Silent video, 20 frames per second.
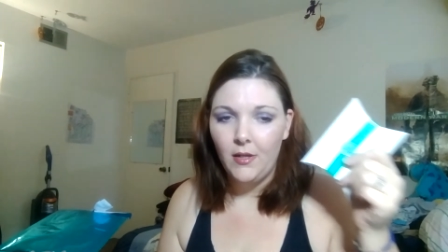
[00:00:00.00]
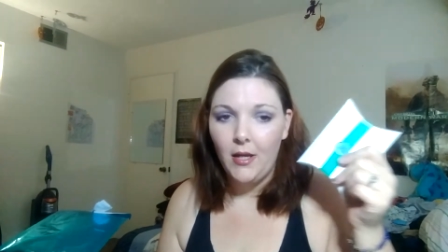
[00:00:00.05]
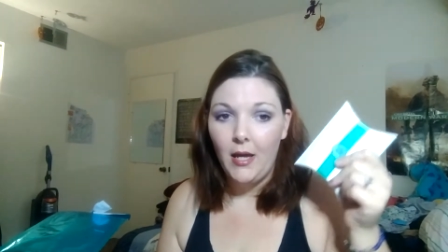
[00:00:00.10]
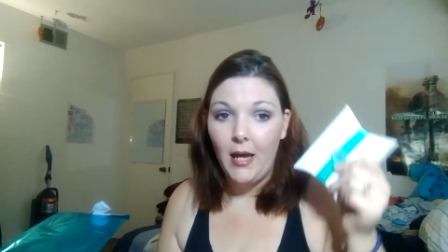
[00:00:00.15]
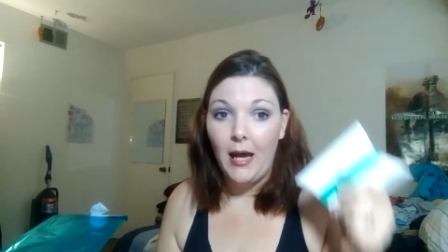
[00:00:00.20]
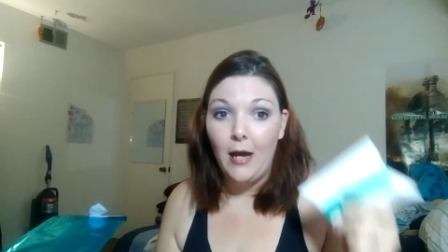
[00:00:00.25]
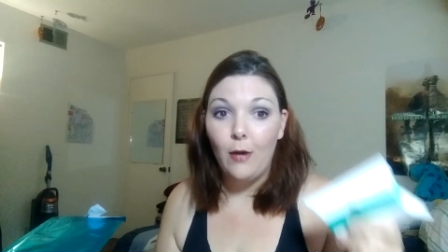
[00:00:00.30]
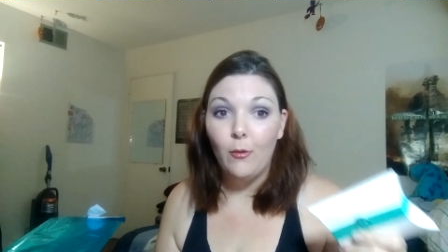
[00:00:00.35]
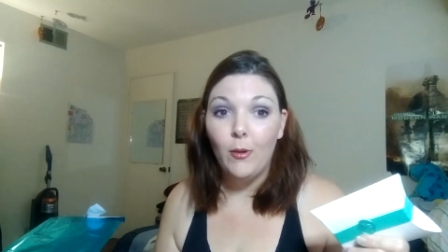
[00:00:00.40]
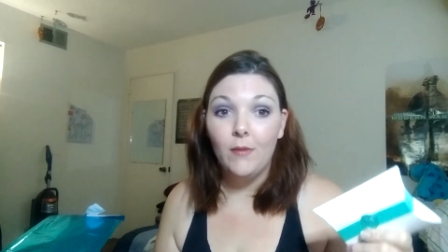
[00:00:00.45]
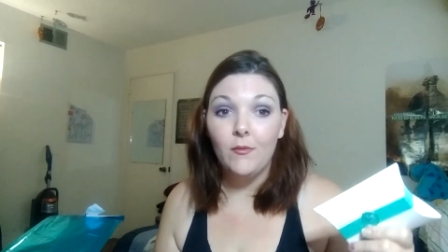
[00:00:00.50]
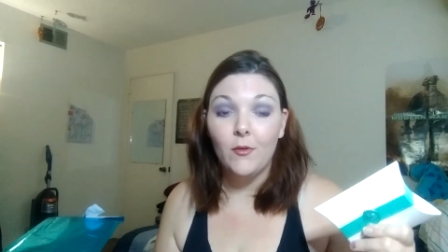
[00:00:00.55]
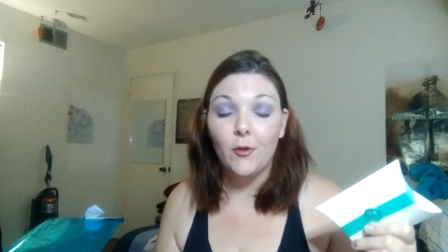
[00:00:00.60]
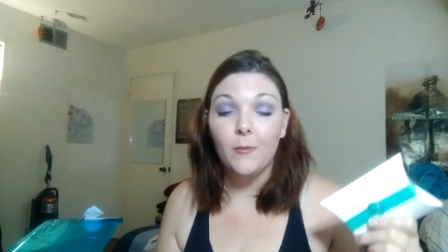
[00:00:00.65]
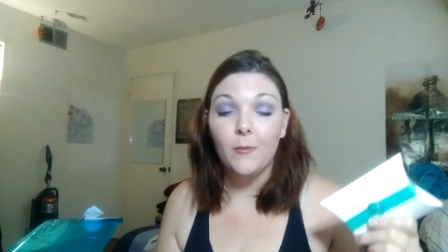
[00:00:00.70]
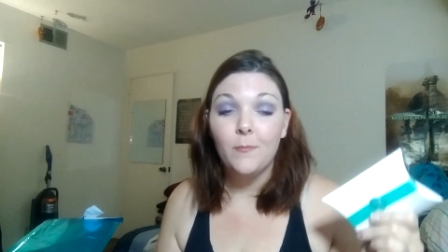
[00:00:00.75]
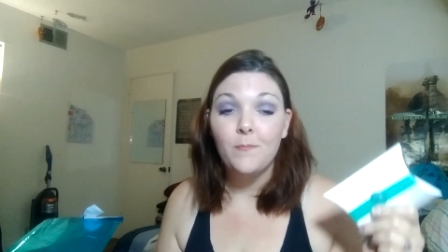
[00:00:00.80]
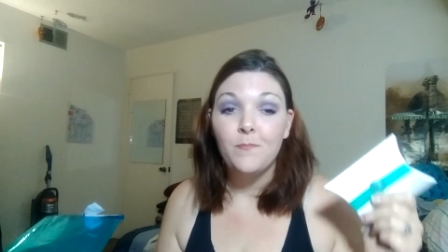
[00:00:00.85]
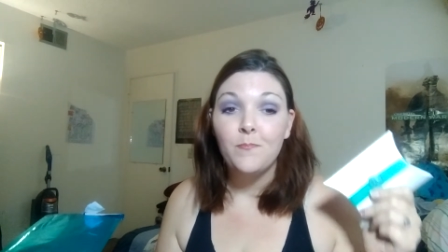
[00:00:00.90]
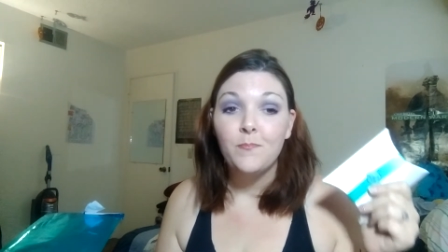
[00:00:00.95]

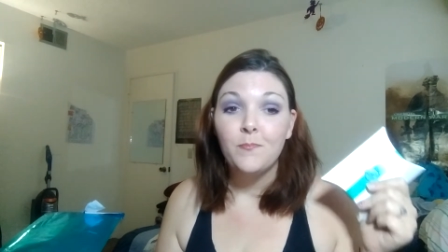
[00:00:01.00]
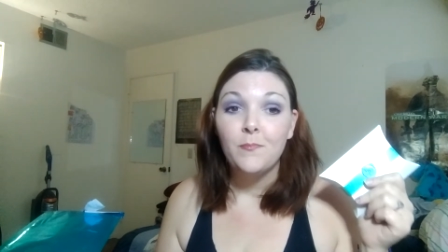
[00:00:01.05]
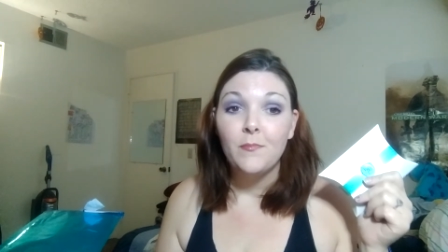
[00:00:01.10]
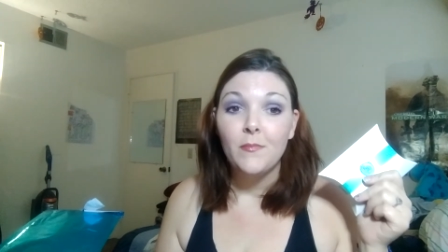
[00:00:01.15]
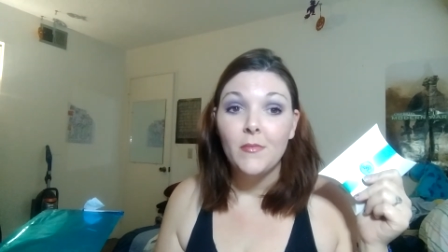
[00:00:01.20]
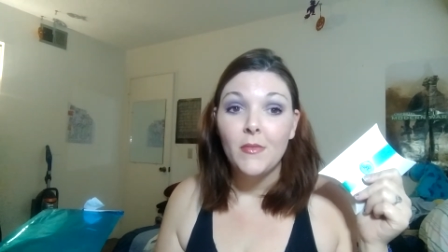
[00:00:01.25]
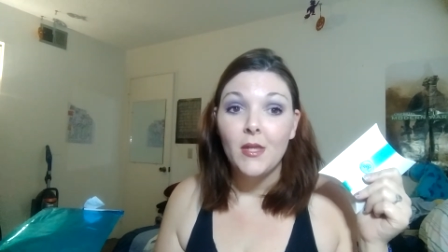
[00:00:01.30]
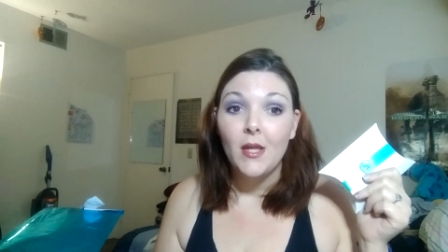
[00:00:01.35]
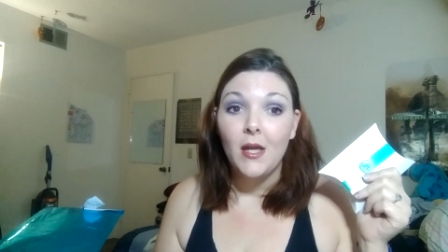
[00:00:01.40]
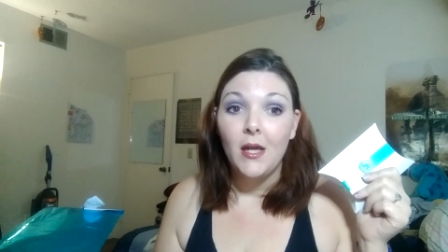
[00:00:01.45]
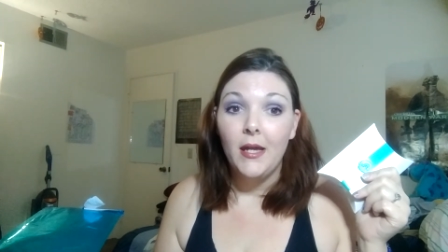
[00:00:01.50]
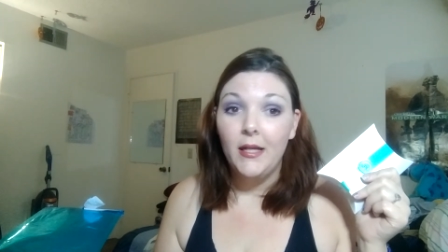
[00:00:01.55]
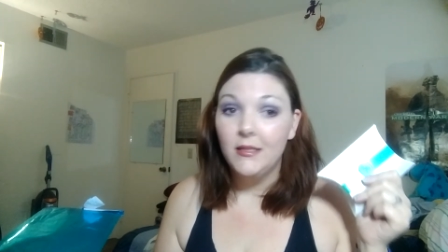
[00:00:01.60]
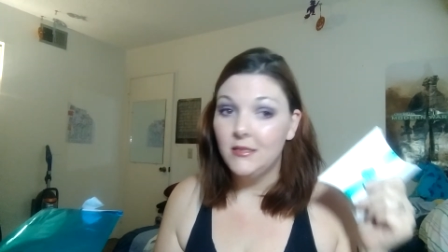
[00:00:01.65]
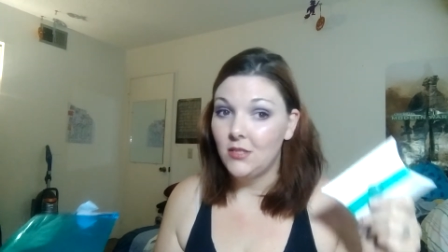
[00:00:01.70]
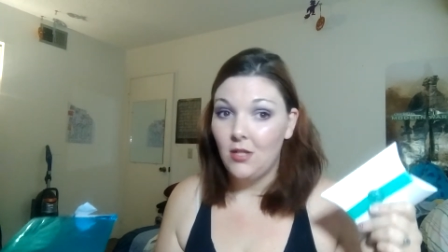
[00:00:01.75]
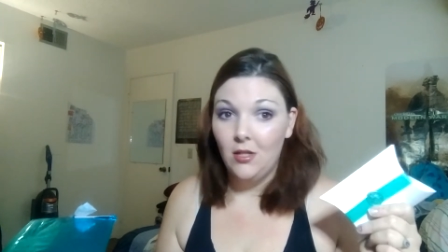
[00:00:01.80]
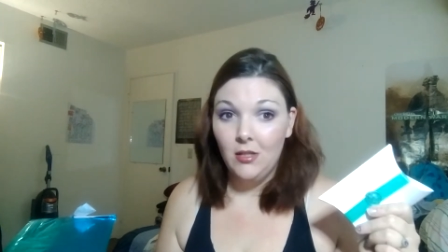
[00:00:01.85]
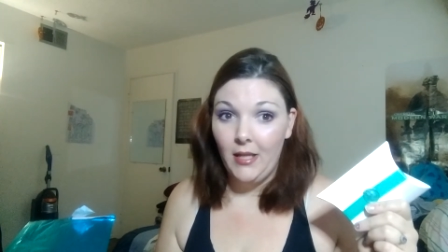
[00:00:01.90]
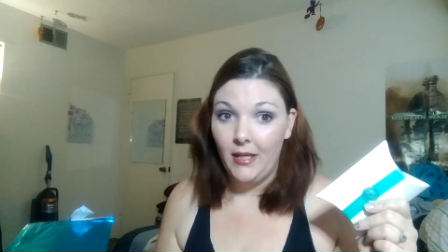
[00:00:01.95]
However,
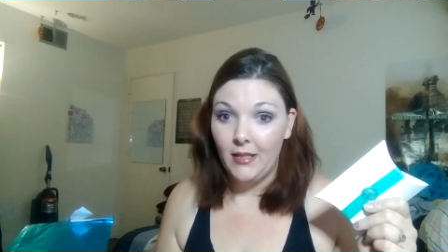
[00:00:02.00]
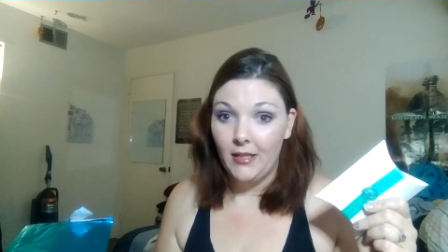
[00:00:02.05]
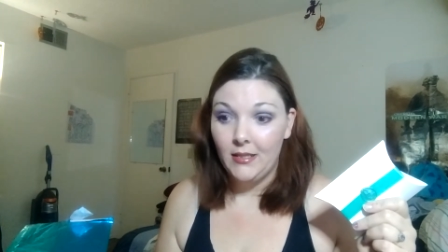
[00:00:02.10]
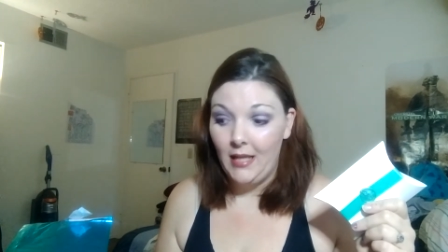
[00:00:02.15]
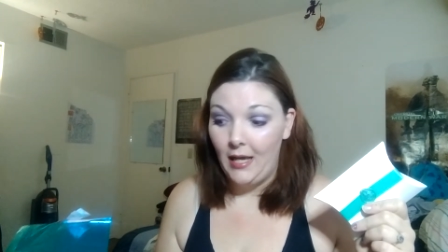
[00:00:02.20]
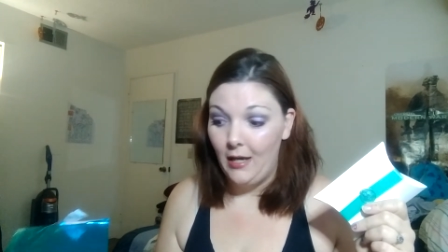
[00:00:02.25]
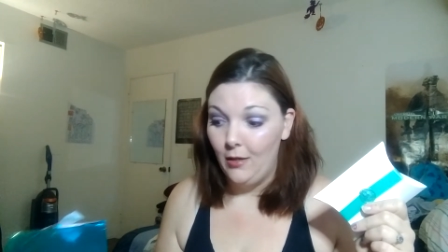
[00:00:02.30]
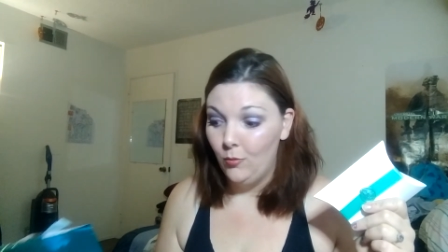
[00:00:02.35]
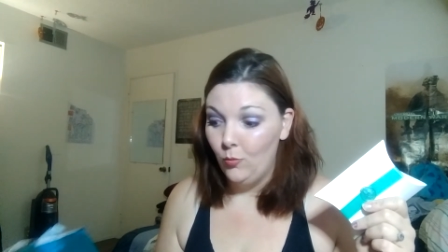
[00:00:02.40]
it's not like that